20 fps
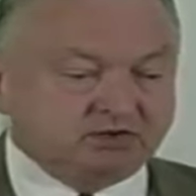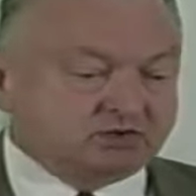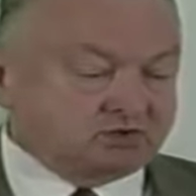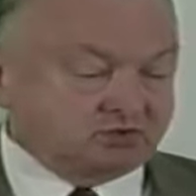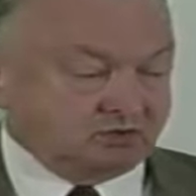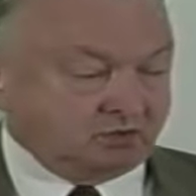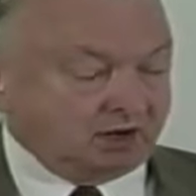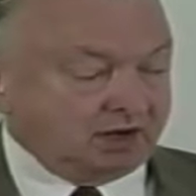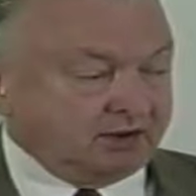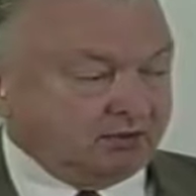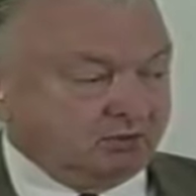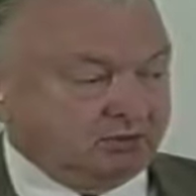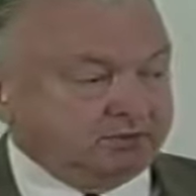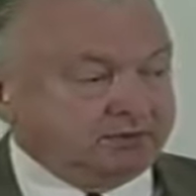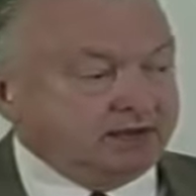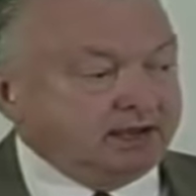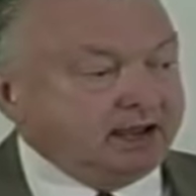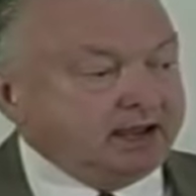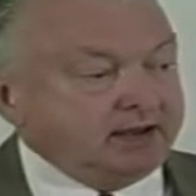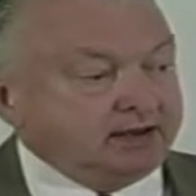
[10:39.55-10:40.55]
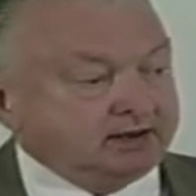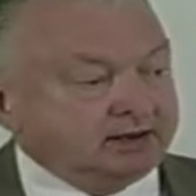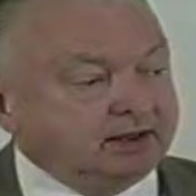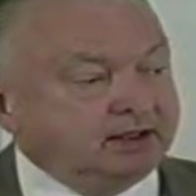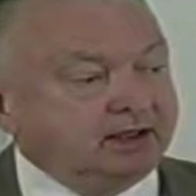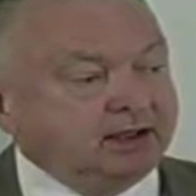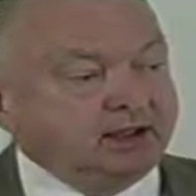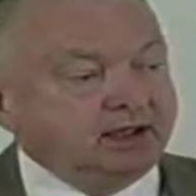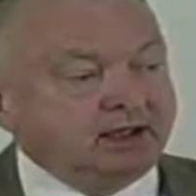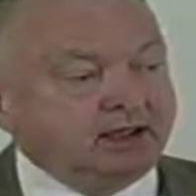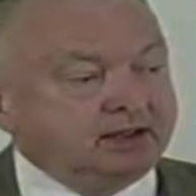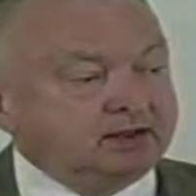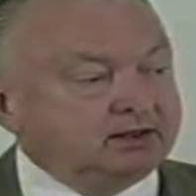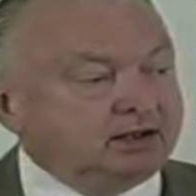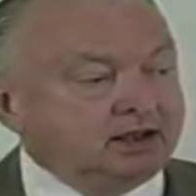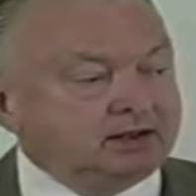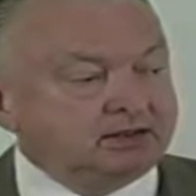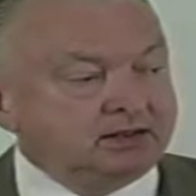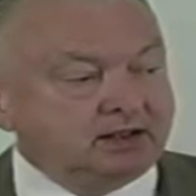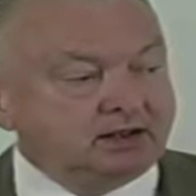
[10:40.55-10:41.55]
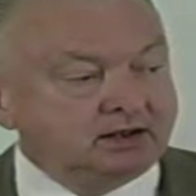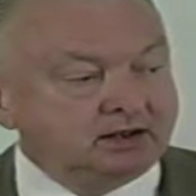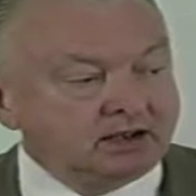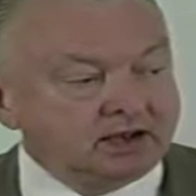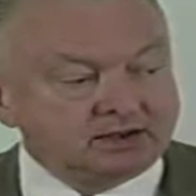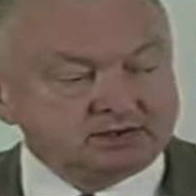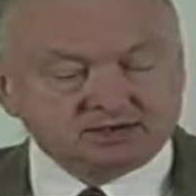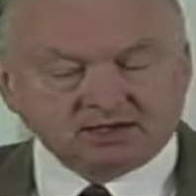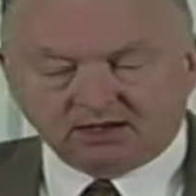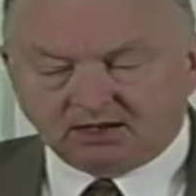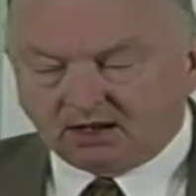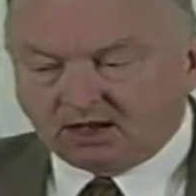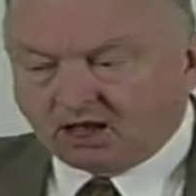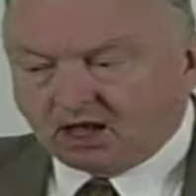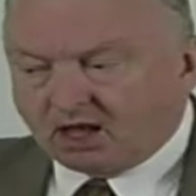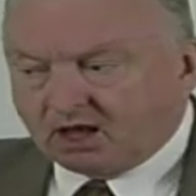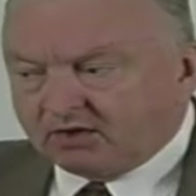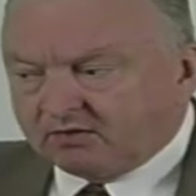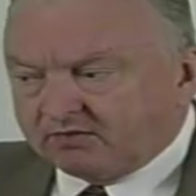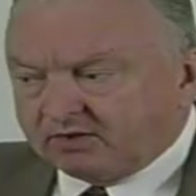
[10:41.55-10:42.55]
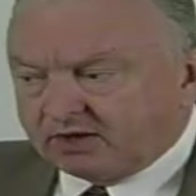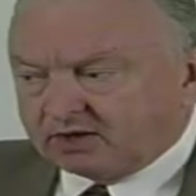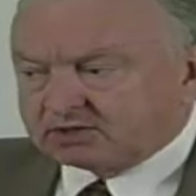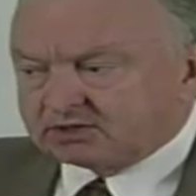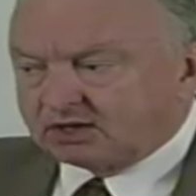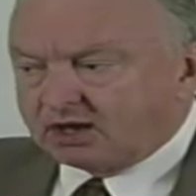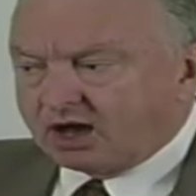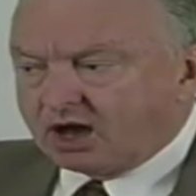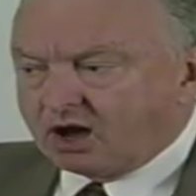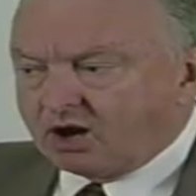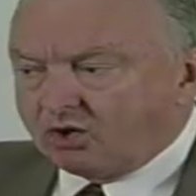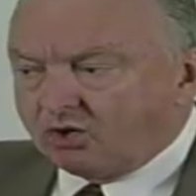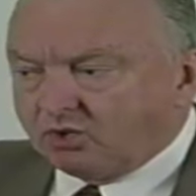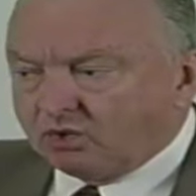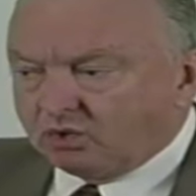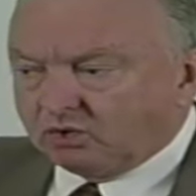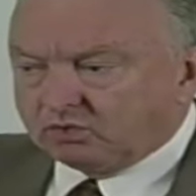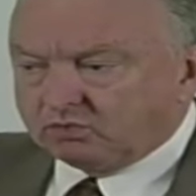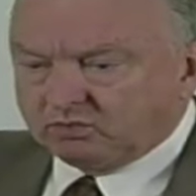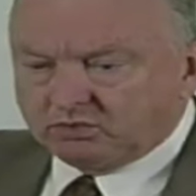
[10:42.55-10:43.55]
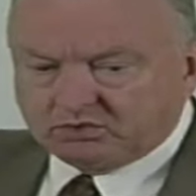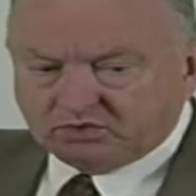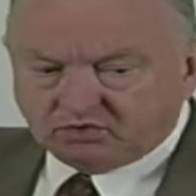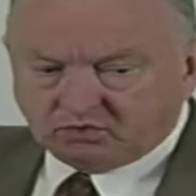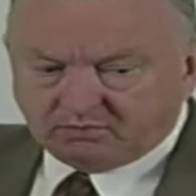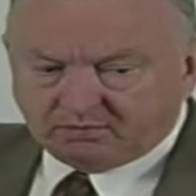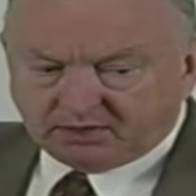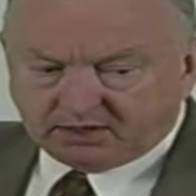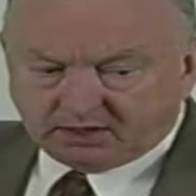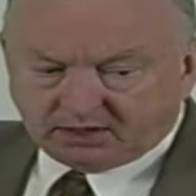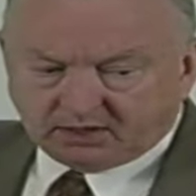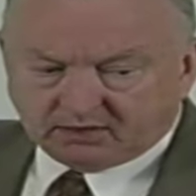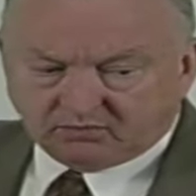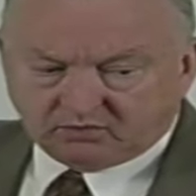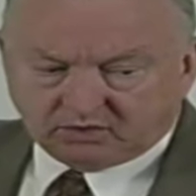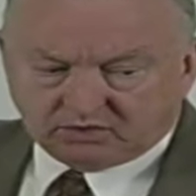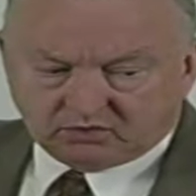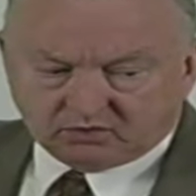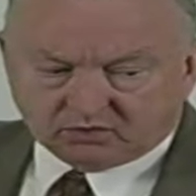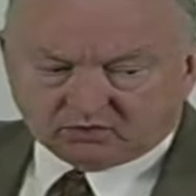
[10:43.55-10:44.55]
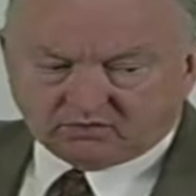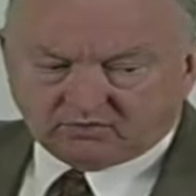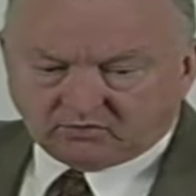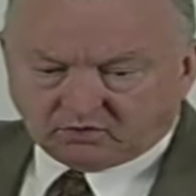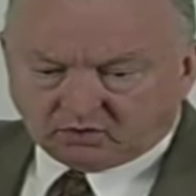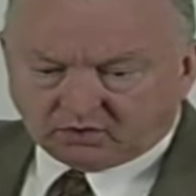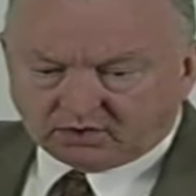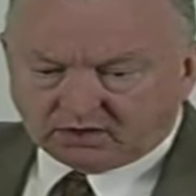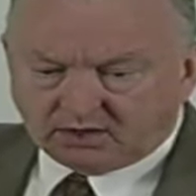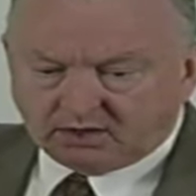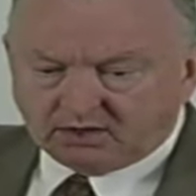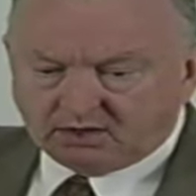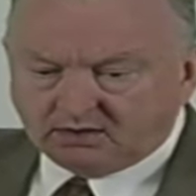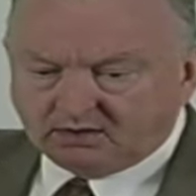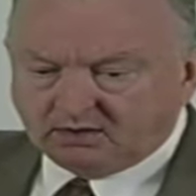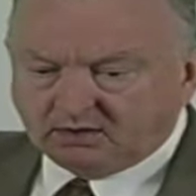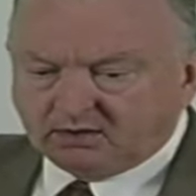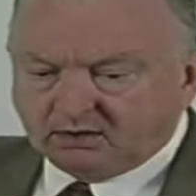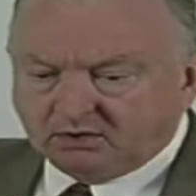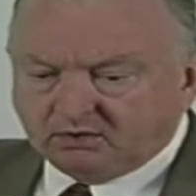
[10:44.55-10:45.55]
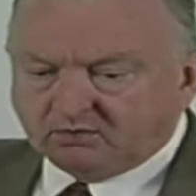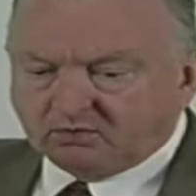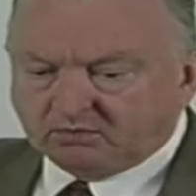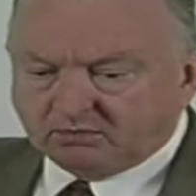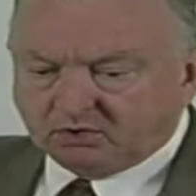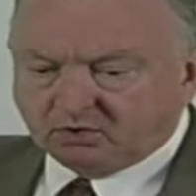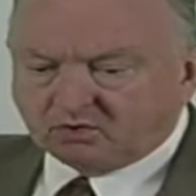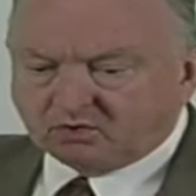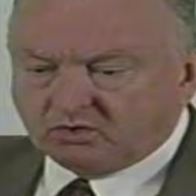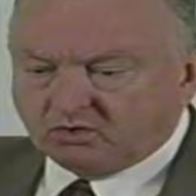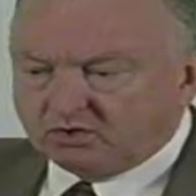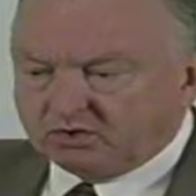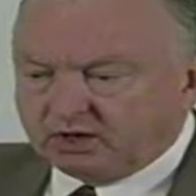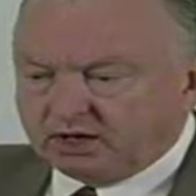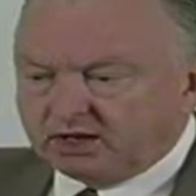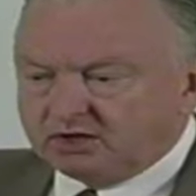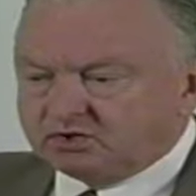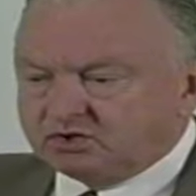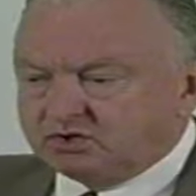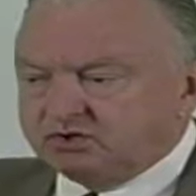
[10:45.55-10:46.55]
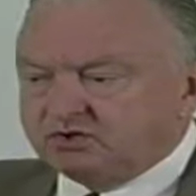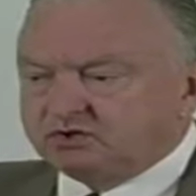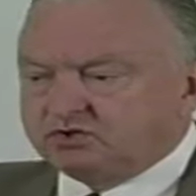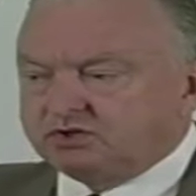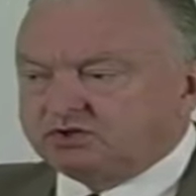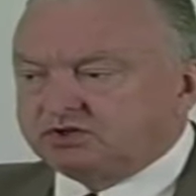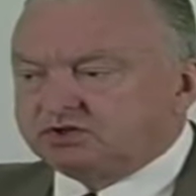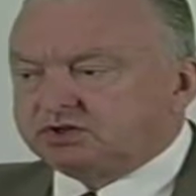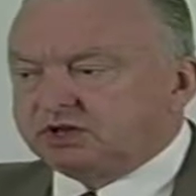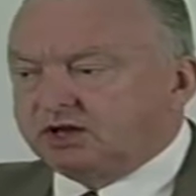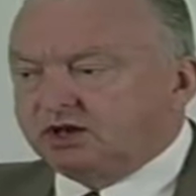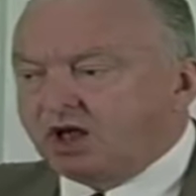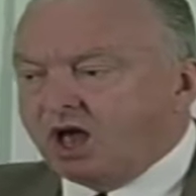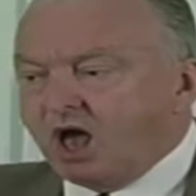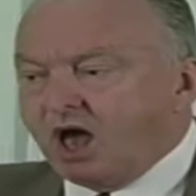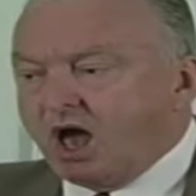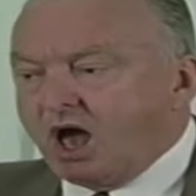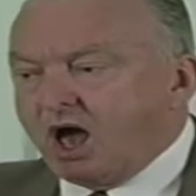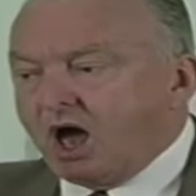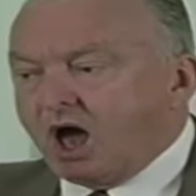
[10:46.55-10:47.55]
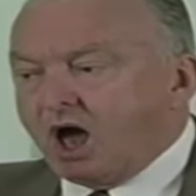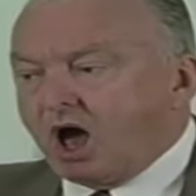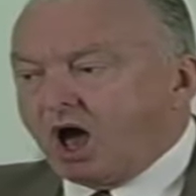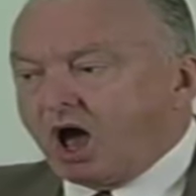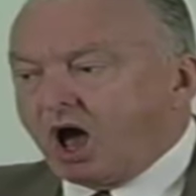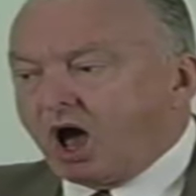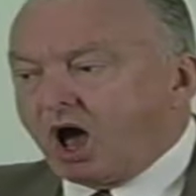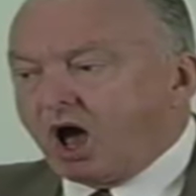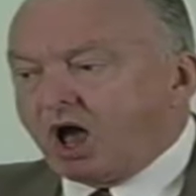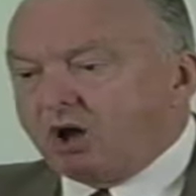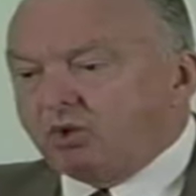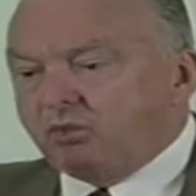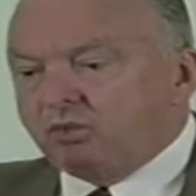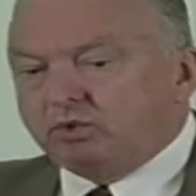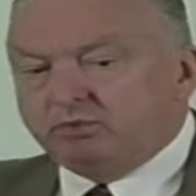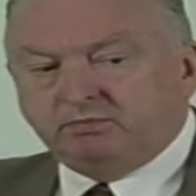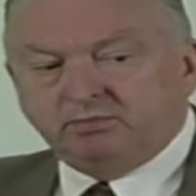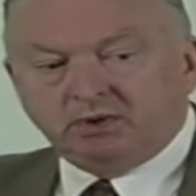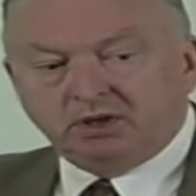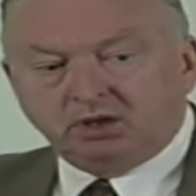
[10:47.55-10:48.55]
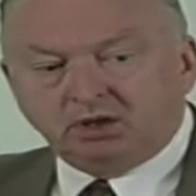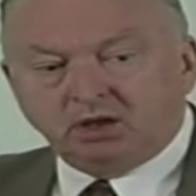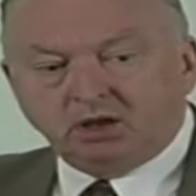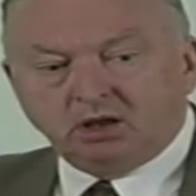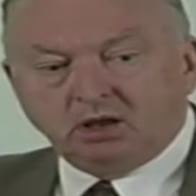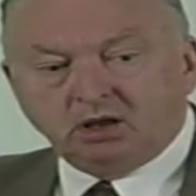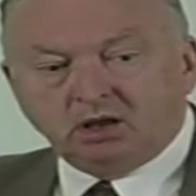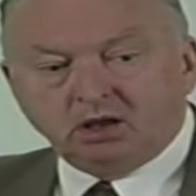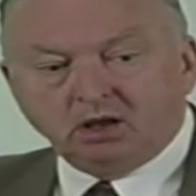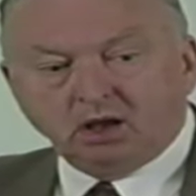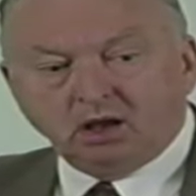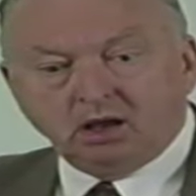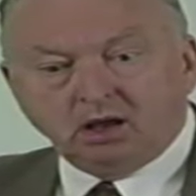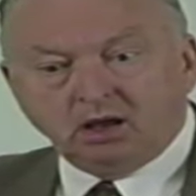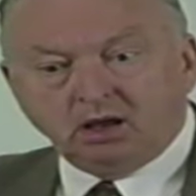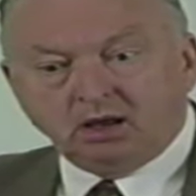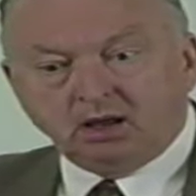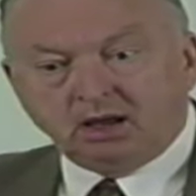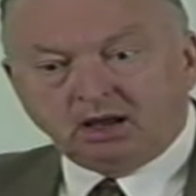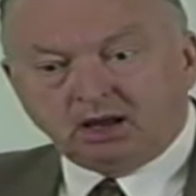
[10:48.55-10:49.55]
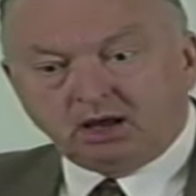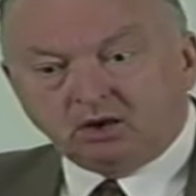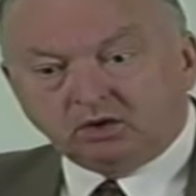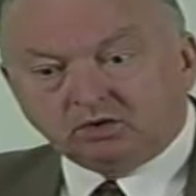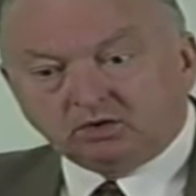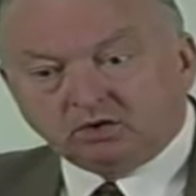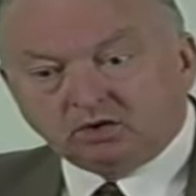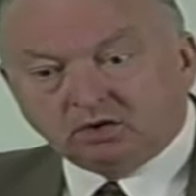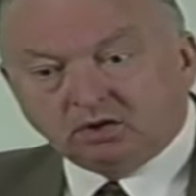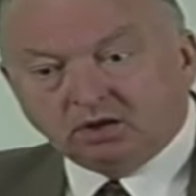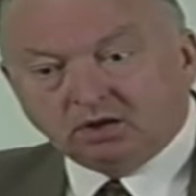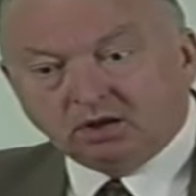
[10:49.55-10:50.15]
She said, well, I would be 8. And then I said, Vanessa, how old would you be if we took 40 from your current age? And she said, I would be 8.